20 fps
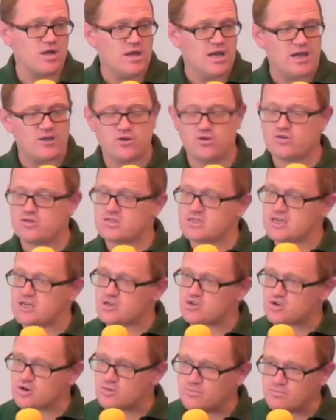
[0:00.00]
and you're seeing
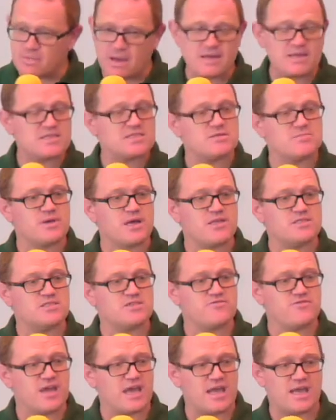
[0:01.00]
tremendous amounts
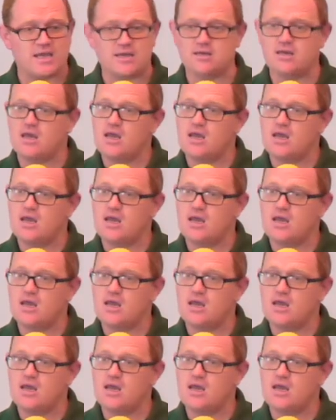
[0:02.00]
of hate,